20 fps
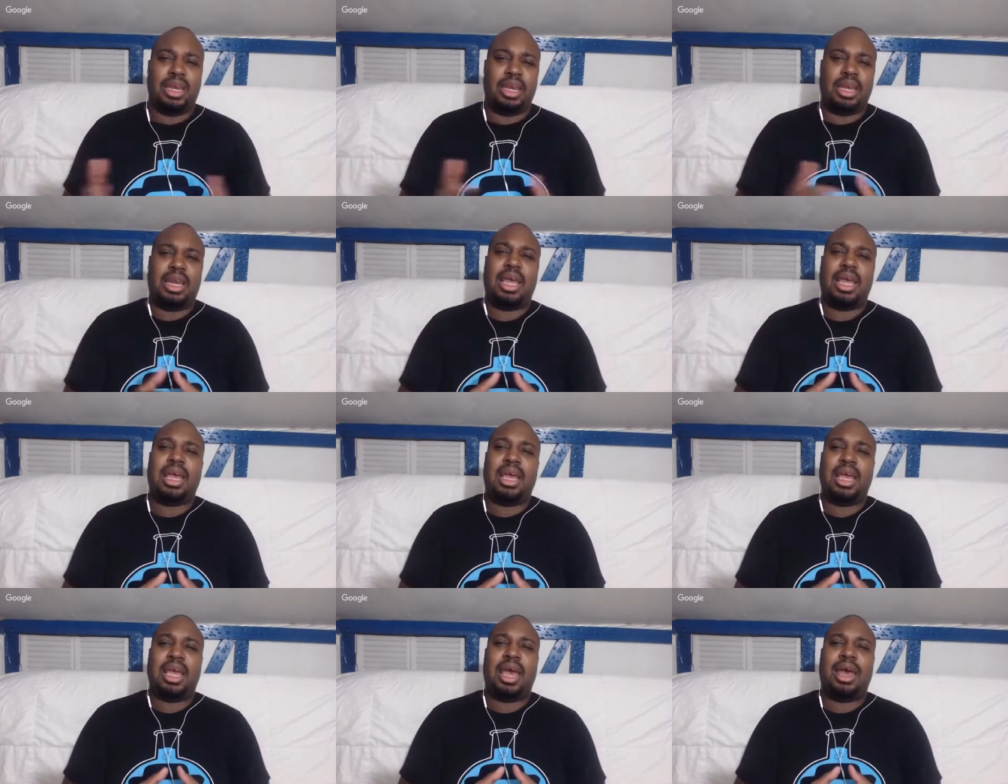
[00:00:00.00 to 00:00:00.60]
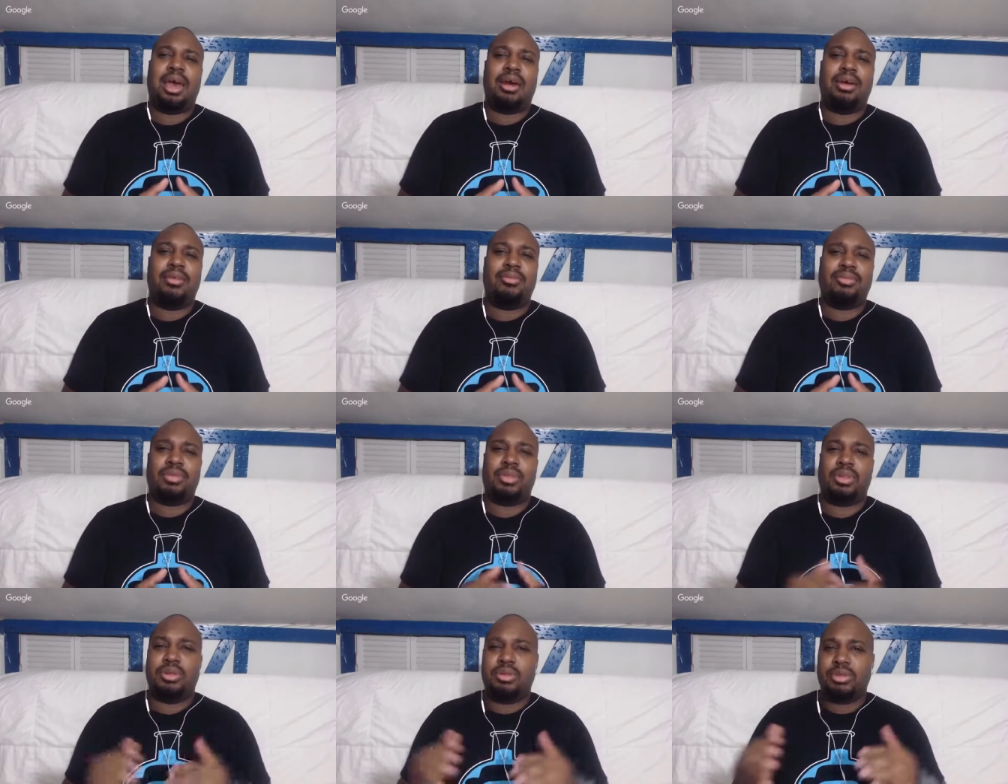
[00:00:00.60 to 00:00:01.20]
And they
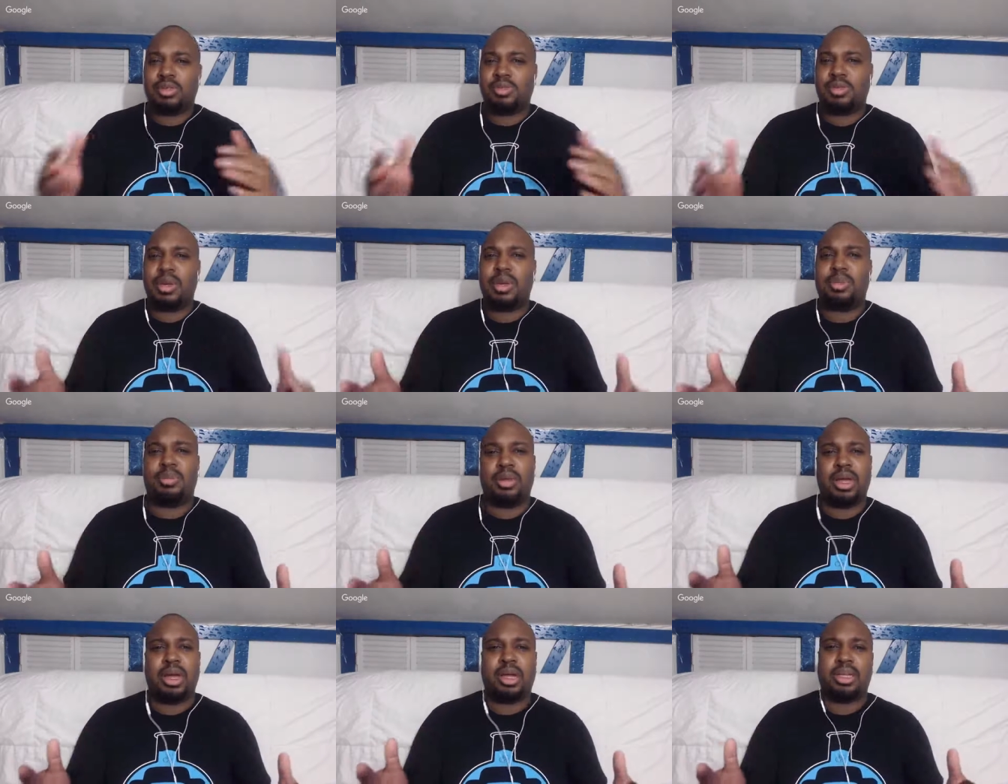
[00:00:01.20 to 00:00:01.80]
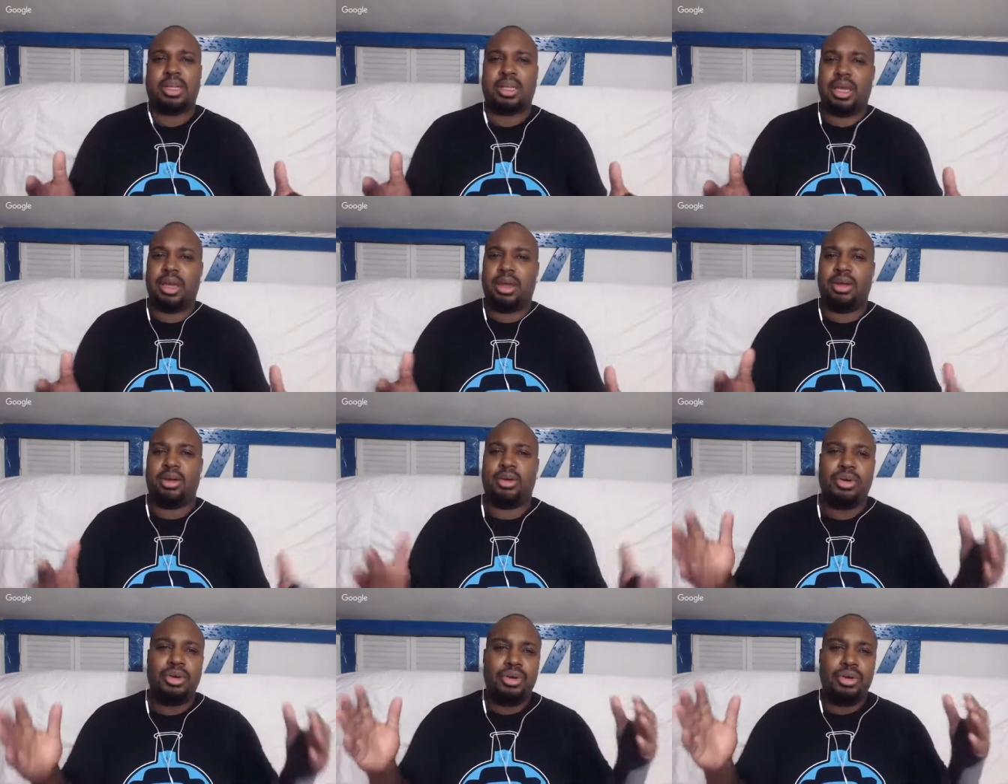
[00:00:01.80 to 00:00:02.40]
have those people out
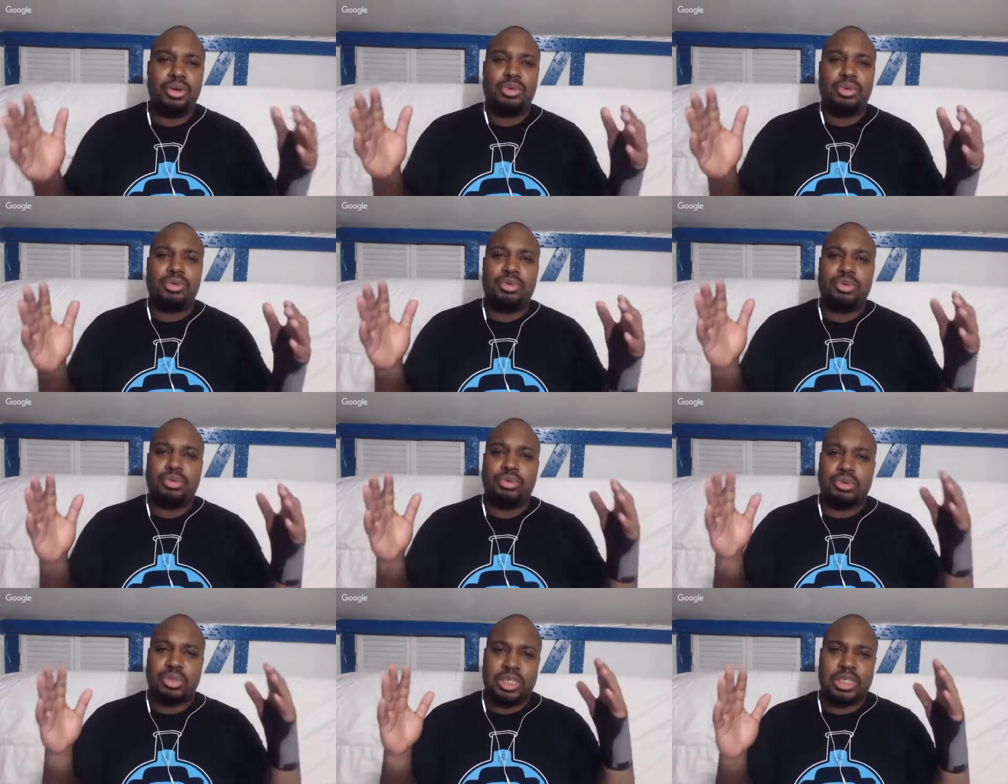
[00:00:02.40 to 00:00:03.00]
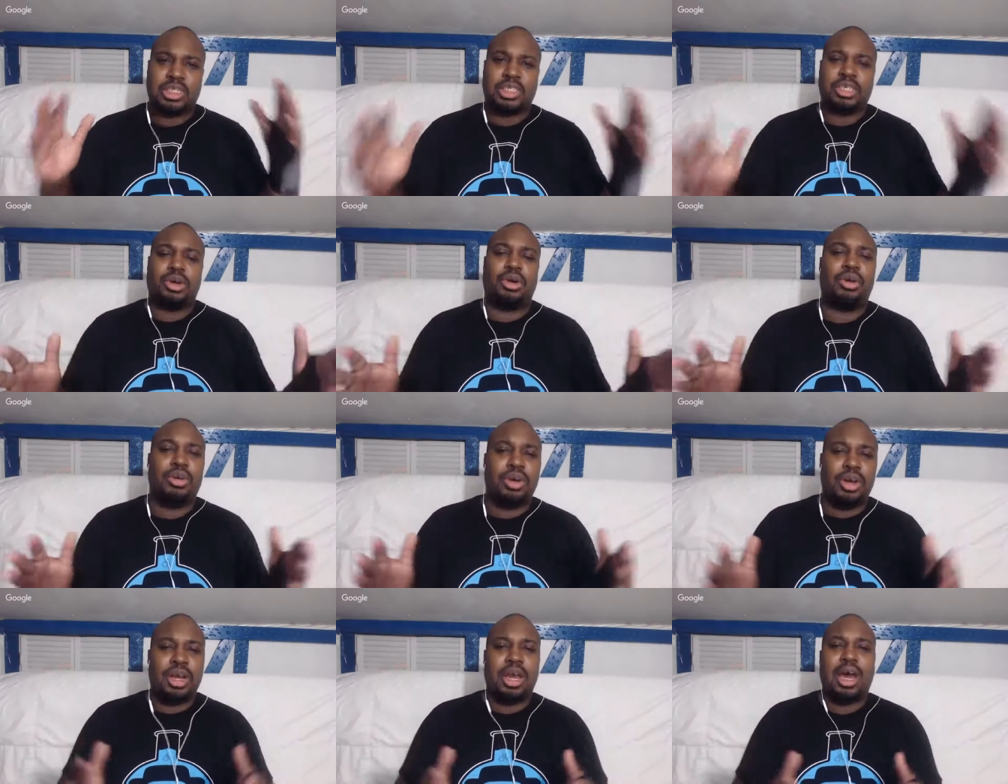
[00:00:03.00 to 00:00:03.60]
there who just
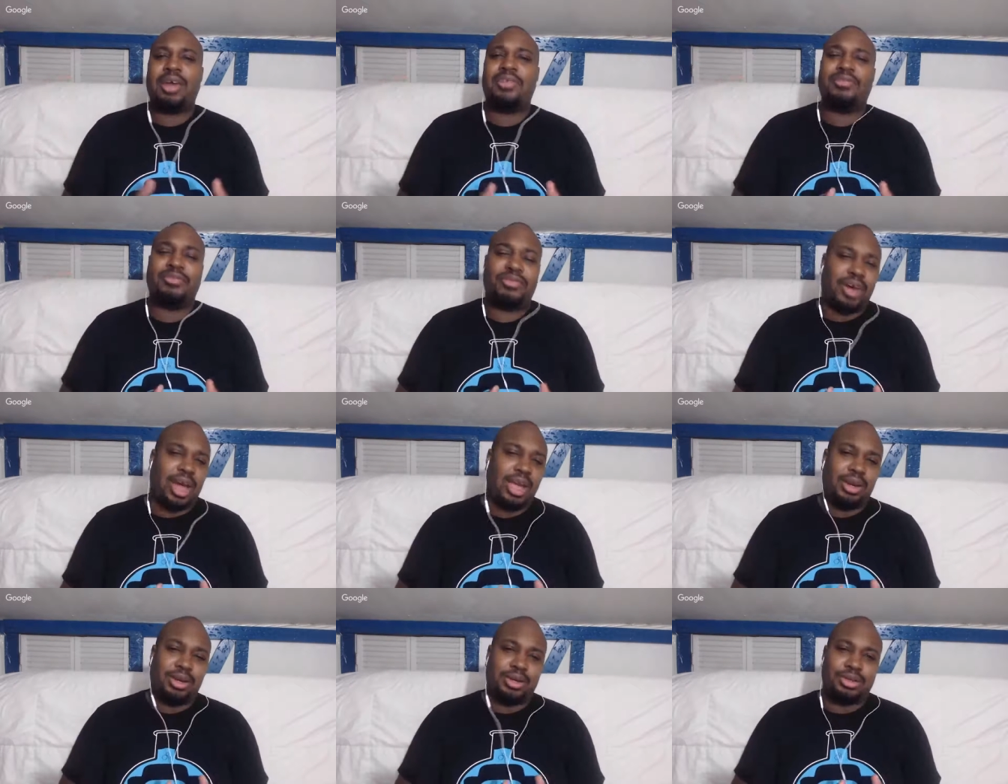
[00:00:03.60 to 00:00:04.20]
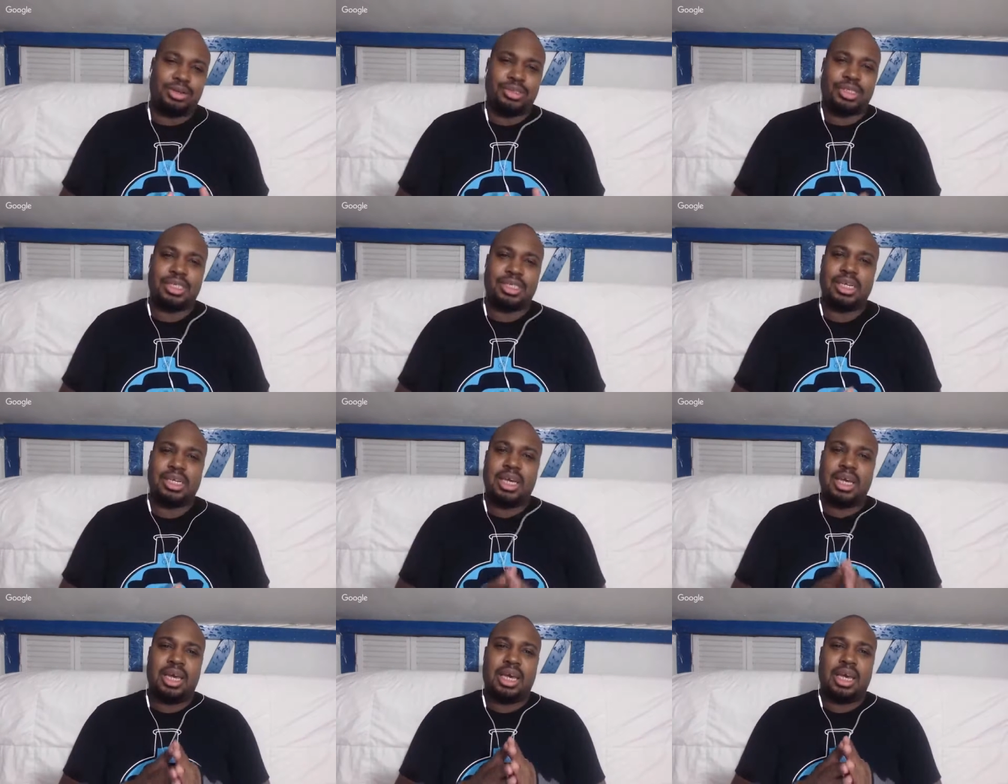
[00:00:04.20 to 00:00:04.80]
are not fighters
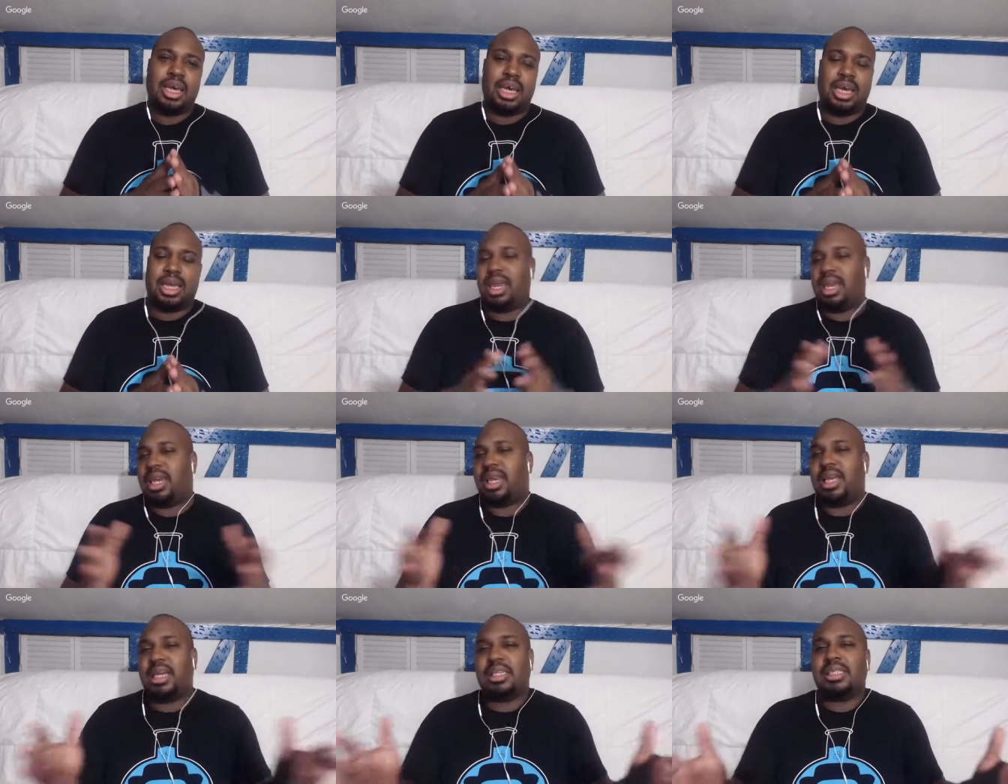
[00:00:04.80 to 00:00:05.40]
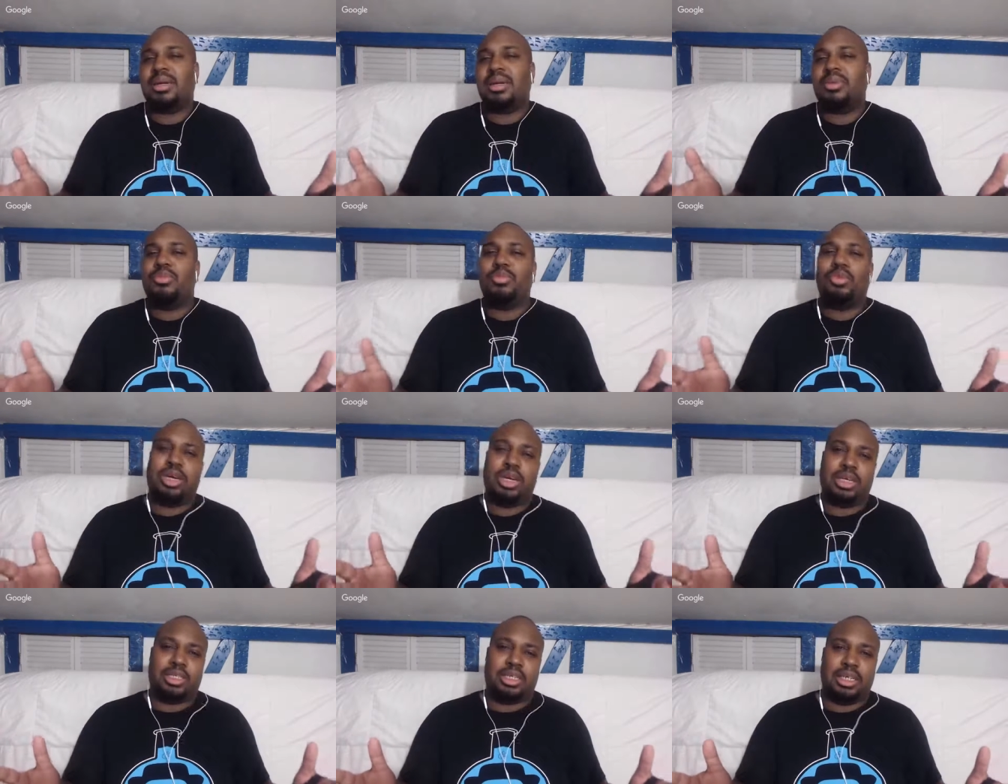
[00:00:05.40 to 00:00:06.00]
and they need
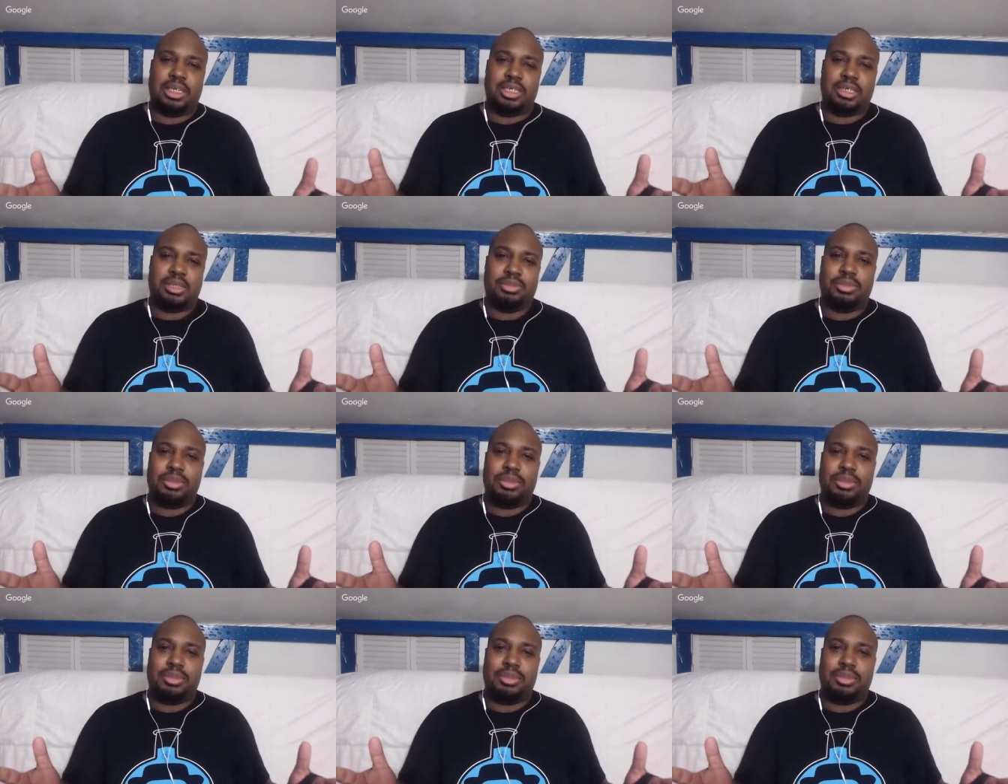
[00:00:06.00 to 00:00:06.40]
someone to teach them.